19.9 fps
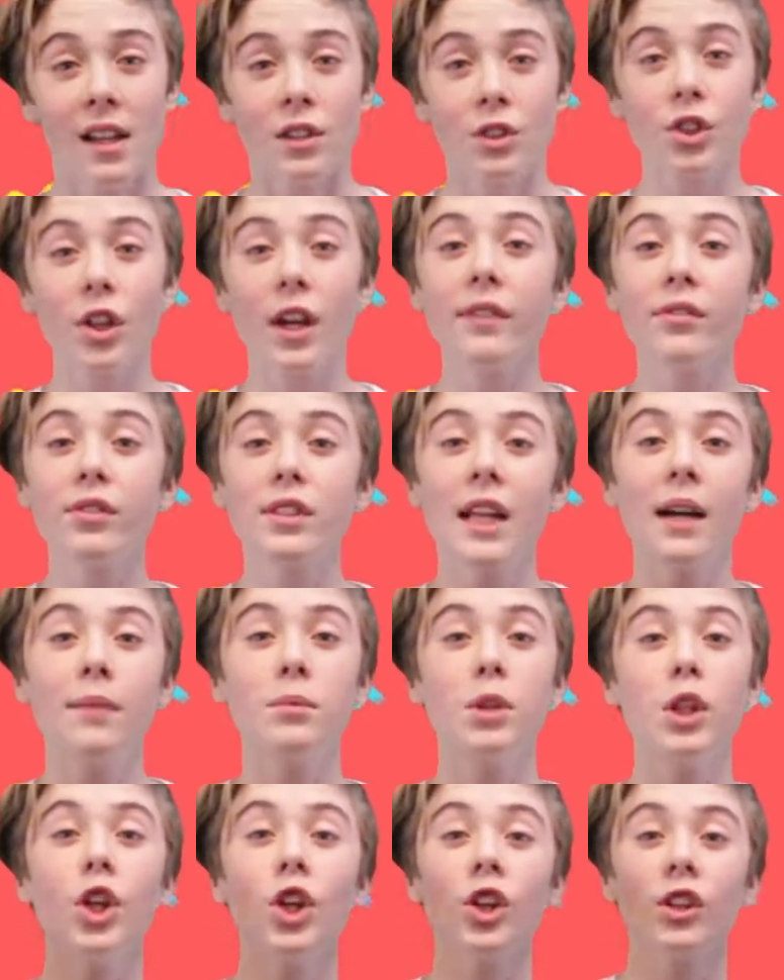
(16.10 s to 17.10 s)
So every time
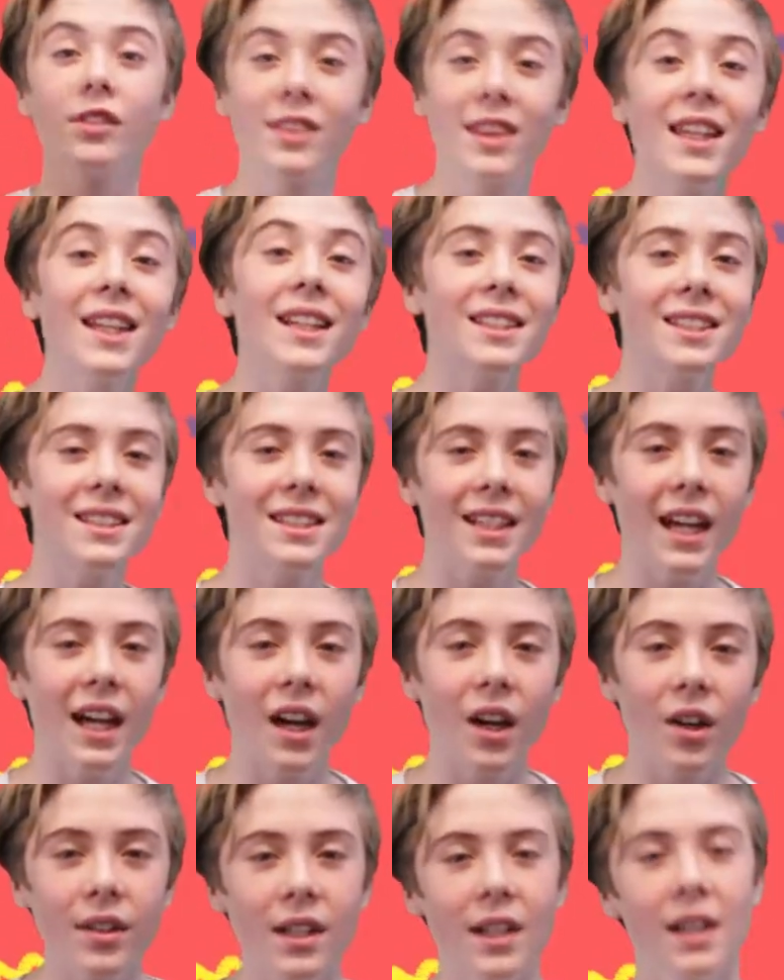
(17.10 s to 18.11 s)
you hear this
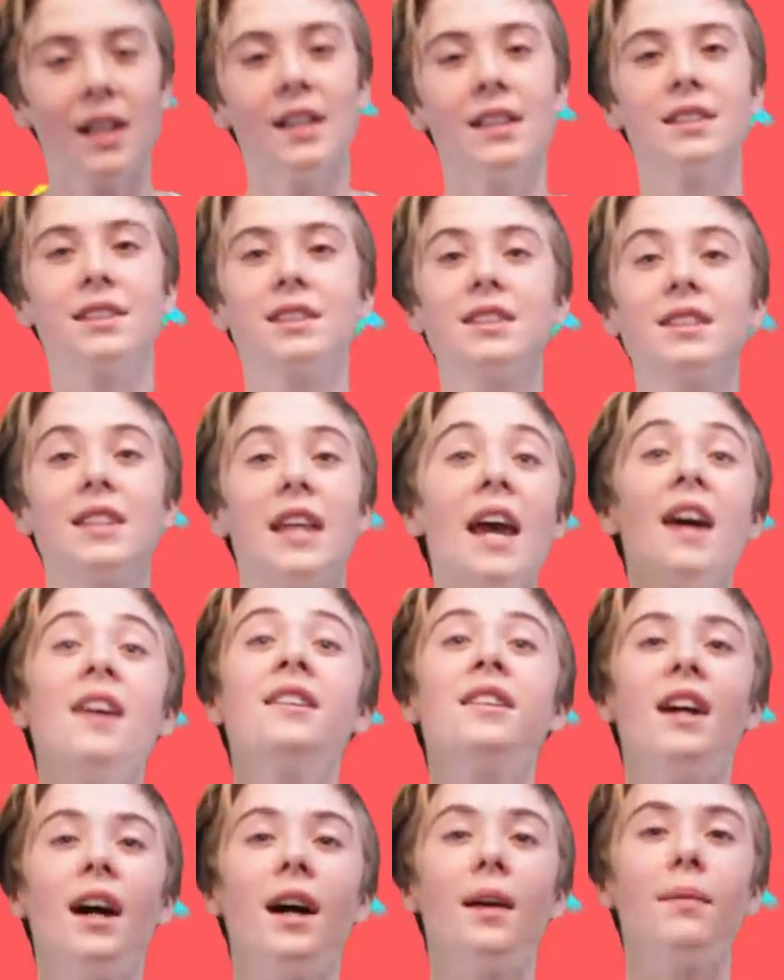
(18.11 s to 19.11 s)
sound,
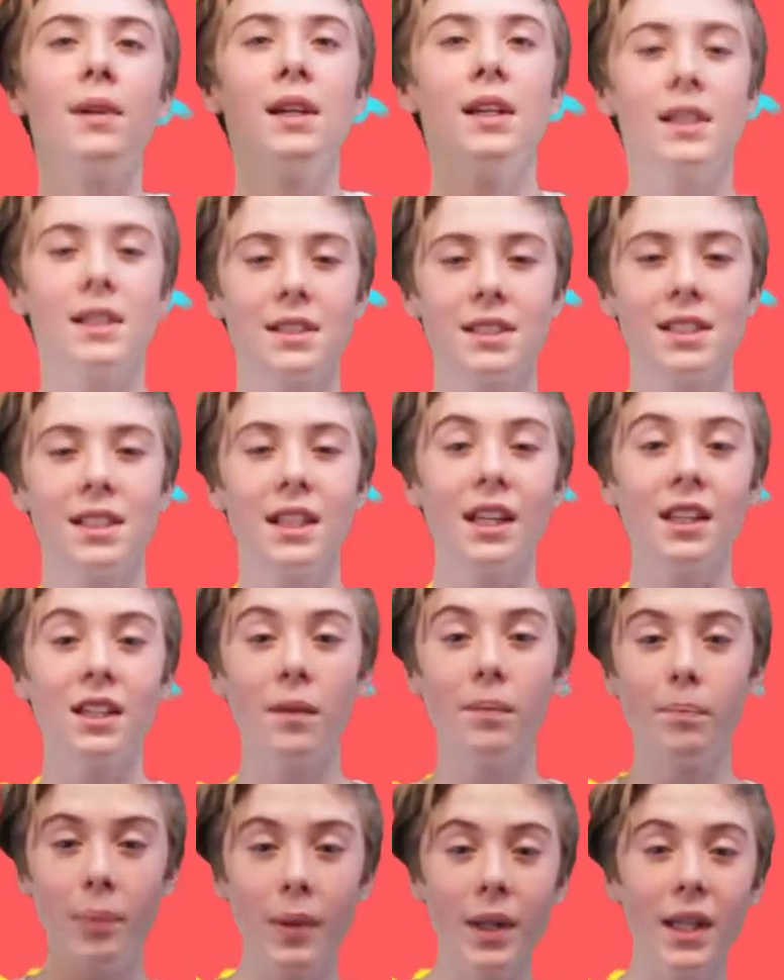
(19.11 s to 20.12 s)
stand up and say the
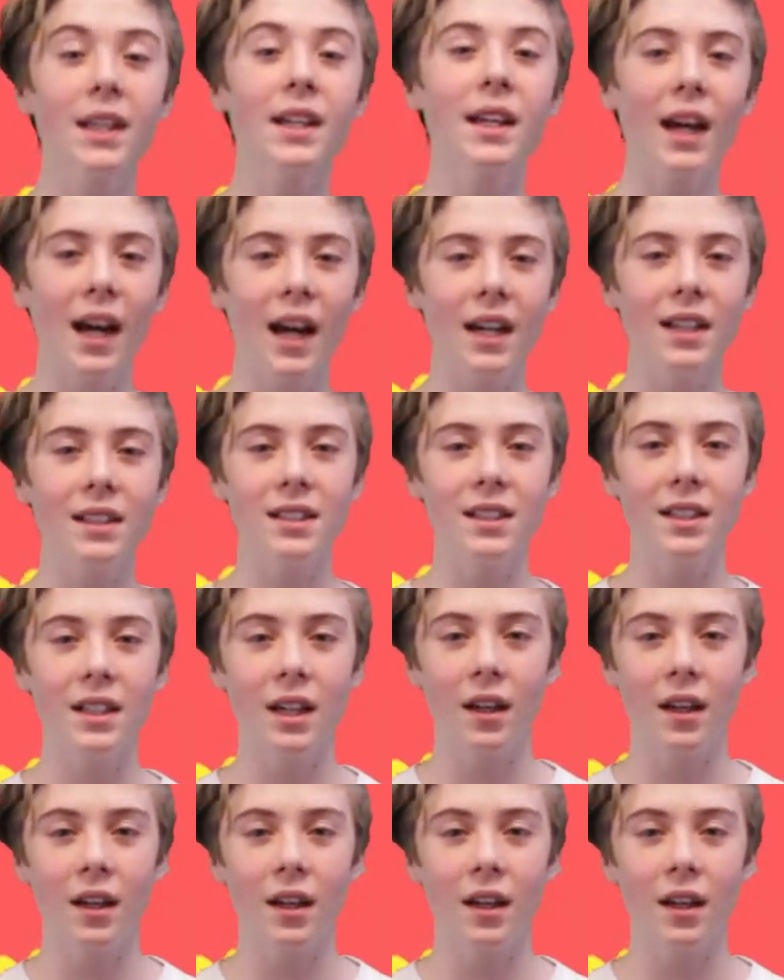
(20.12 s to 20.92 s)
big idea.